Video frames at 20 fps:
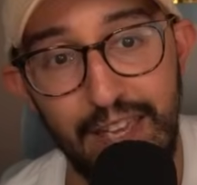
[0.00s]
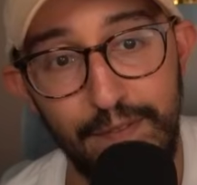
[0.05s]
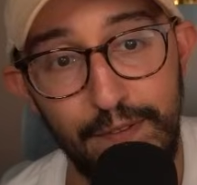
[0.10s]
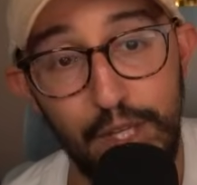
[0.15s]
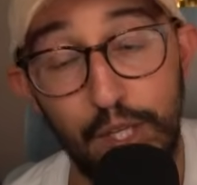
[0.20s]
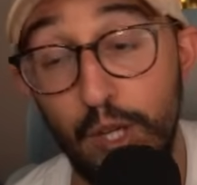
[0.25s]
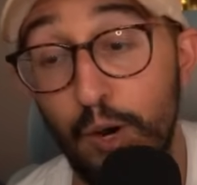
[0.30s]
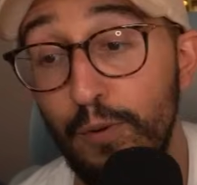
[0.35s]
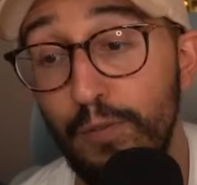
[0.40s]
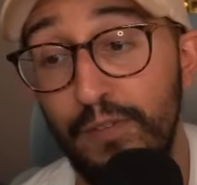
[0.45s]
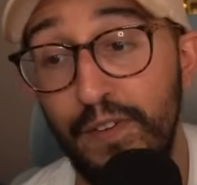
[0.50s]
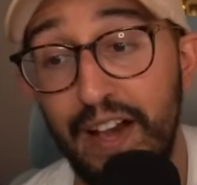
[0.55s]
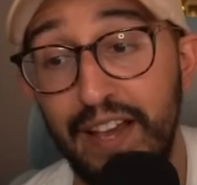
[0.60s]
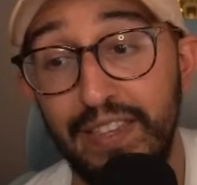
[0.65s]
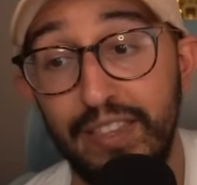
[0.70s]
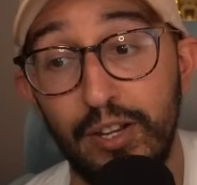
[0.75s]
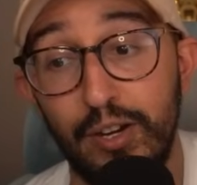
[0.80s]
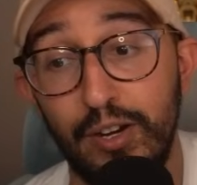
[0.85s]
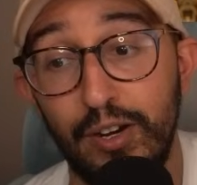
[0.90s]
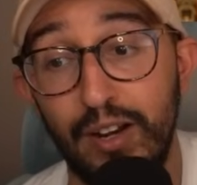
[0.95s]
if you don't
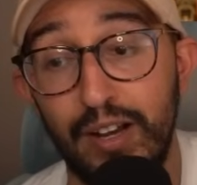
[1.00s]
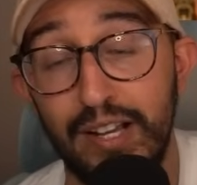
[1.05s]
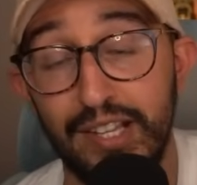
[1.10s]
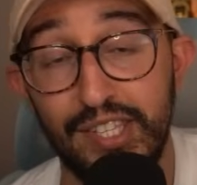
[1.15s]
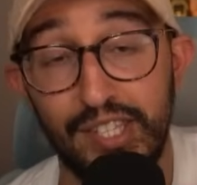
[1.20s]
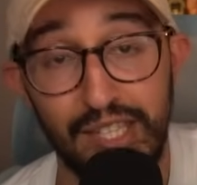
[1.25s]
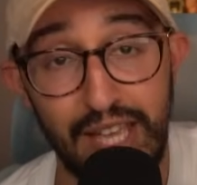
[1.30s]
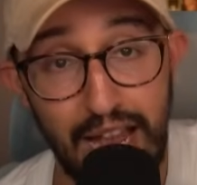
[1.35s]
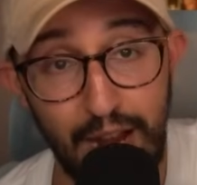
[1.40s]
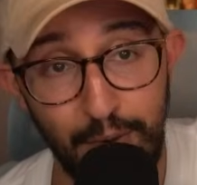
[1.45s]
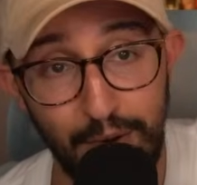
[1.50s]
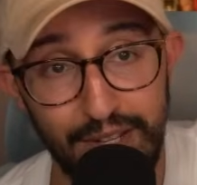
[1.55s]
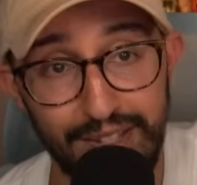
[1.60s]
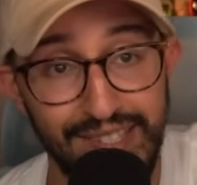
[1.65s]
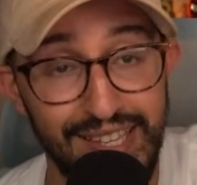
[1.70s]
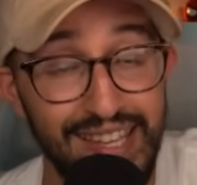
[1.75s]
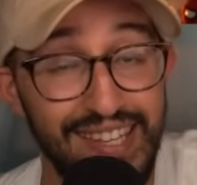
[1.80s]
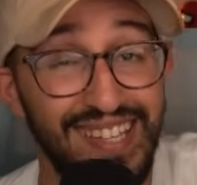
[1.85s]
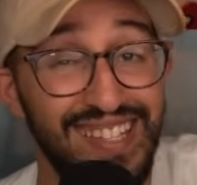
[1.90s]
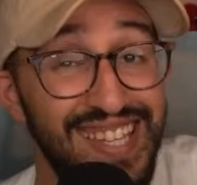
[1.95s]
find their
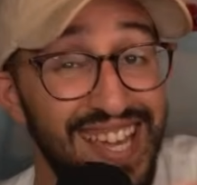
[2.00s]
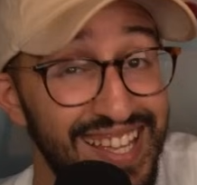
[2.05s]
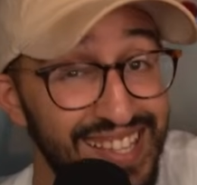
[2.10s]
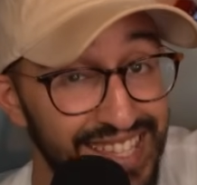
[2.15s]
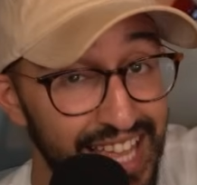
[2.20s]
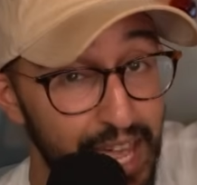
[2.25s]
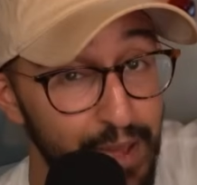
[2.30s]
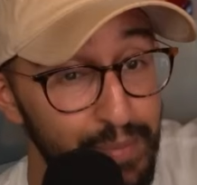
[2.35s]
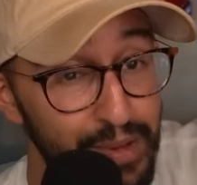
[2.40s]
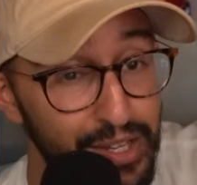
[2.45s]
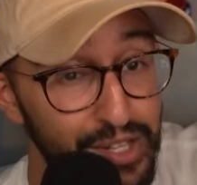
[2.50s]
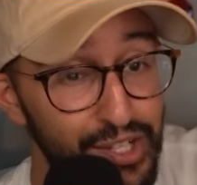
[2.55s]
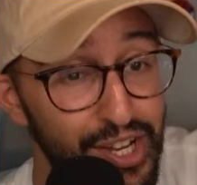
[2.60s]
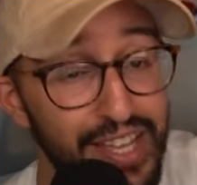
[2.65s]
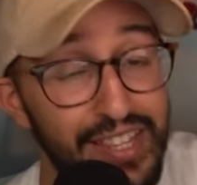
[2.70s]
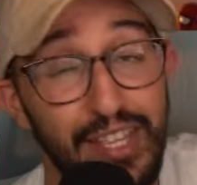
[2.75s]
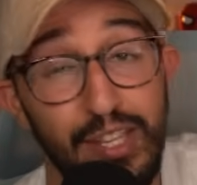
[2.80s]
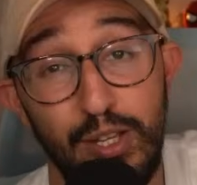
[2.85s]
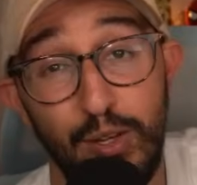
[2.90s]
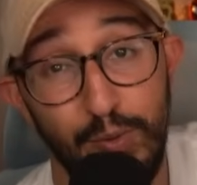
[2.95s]
Cyrus and you take damage
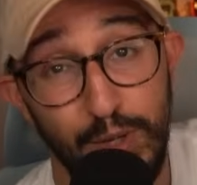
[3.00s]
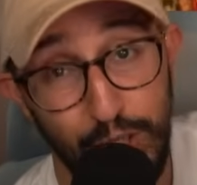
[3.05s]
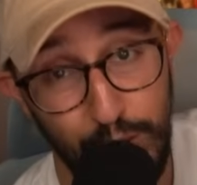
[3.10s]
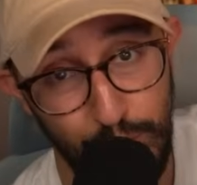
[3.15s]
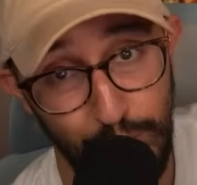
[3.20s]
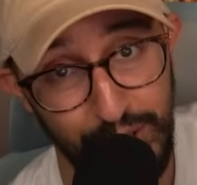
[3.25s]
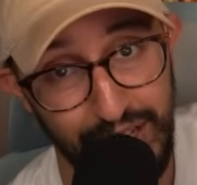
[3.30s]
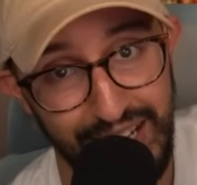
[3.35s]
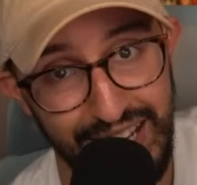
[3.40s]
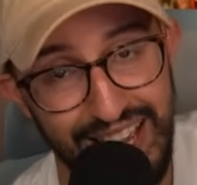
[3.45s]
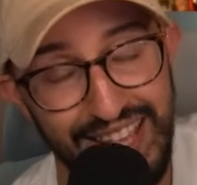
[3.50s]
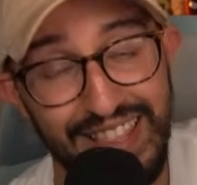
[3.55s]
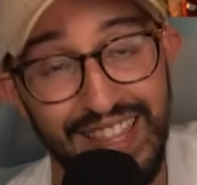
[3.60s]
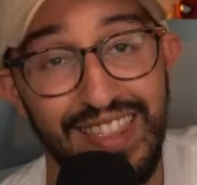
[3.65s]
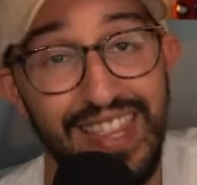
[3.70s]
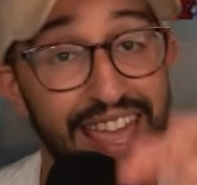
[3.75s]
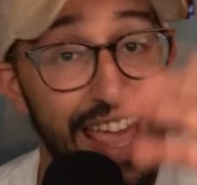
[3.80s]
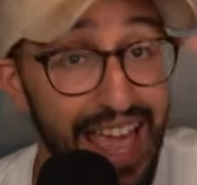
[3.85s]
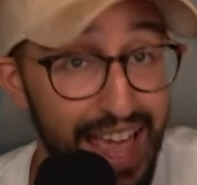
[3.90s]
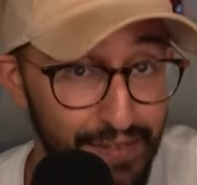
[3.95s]
and then you retreat and
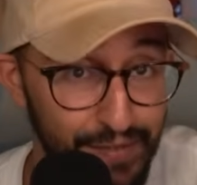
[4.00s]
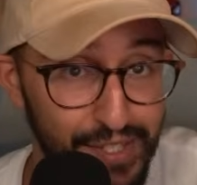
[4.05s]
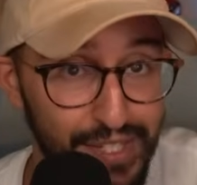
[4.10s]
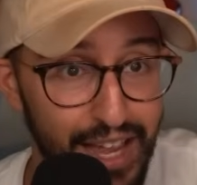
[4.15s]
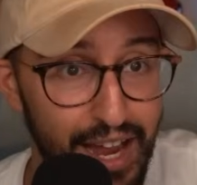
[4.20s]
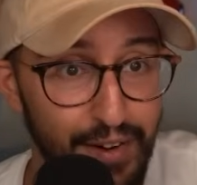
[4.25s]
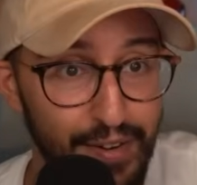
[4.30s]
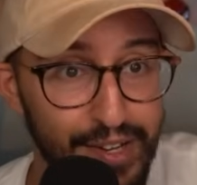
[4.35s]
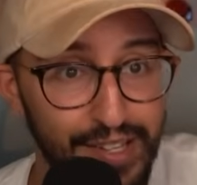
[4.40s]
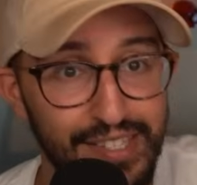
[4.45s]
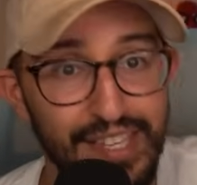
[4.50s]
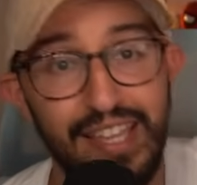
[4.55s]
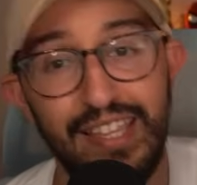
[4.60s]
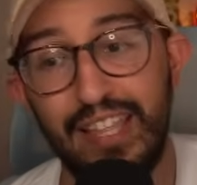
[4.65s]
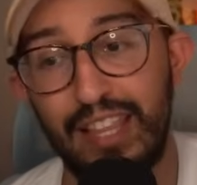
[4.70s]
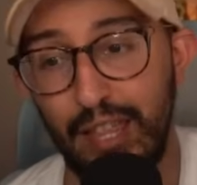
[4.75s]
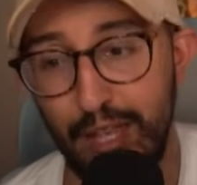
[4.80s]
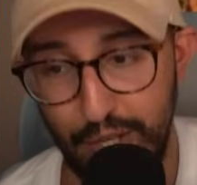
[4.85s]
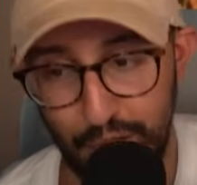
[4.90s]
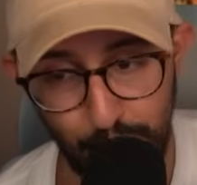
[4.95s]
then they have Cyrus
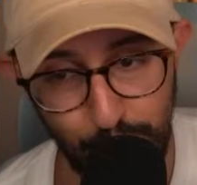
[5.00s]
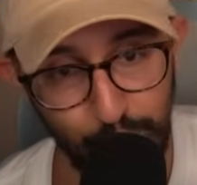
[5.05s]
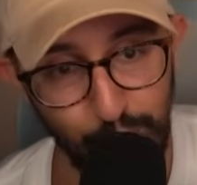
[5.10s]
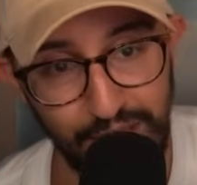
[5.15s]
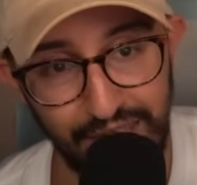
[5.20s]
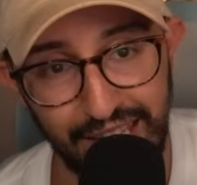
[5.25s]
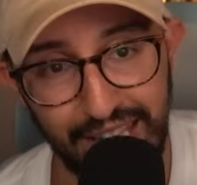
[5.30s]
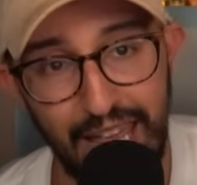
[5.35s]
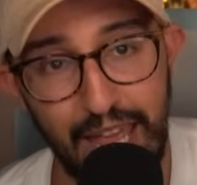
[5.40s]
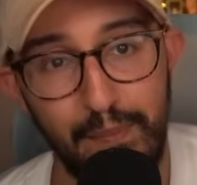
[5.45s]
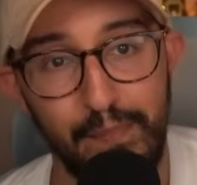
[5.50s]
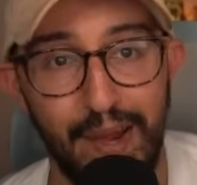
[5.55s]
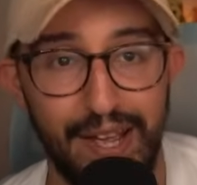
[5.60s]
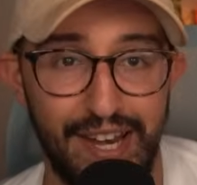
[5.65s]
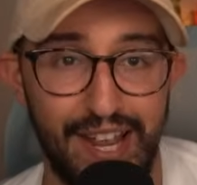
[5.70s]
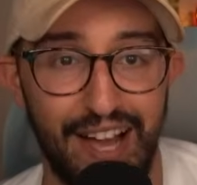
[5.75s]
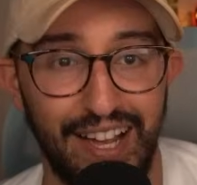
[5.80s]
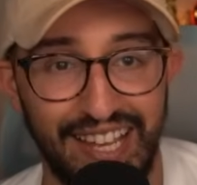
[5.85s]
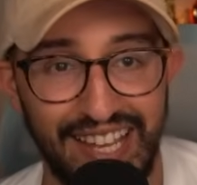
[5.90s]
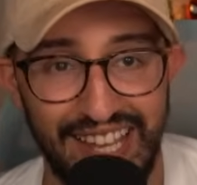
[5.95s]
and then they just win the game
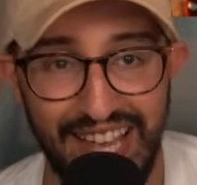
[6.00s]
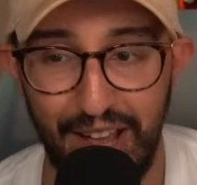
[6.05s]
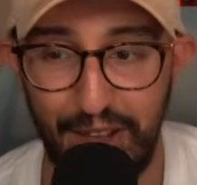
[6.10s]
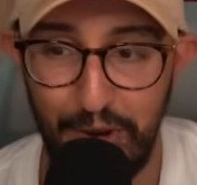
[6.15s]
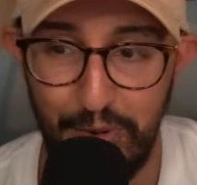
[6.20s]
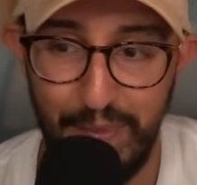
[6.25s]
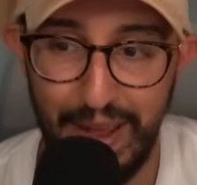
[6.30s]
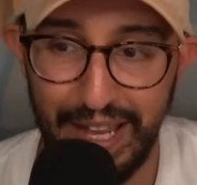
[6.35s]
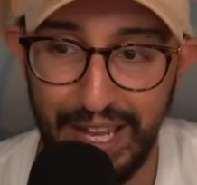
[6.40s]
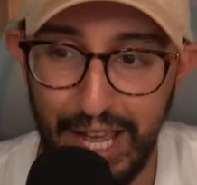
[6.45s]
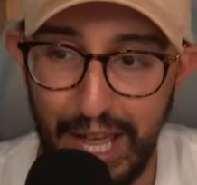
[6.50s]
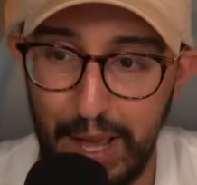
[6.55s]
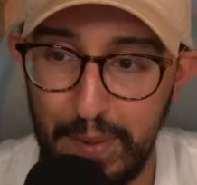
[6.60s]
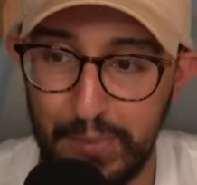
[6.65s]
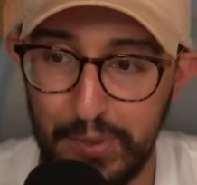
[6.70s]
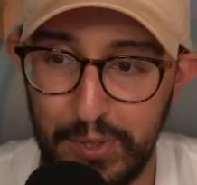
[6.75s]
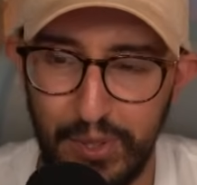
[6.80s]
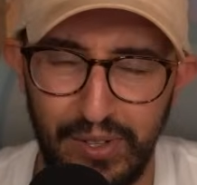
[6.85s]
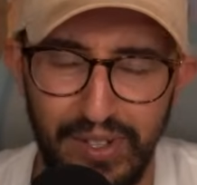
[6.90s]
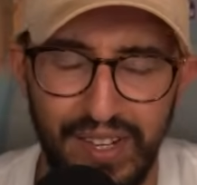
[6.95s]
by knocking out your Mega
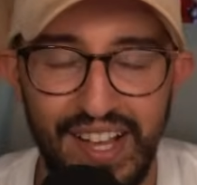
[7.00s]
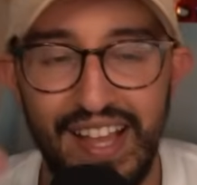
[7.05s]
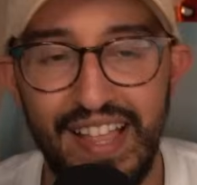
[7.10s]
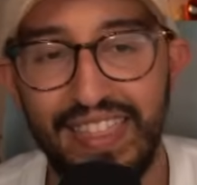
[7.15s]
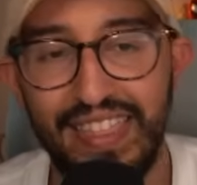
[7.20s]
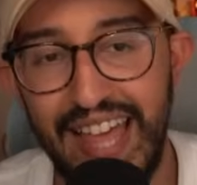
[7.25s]
Absol.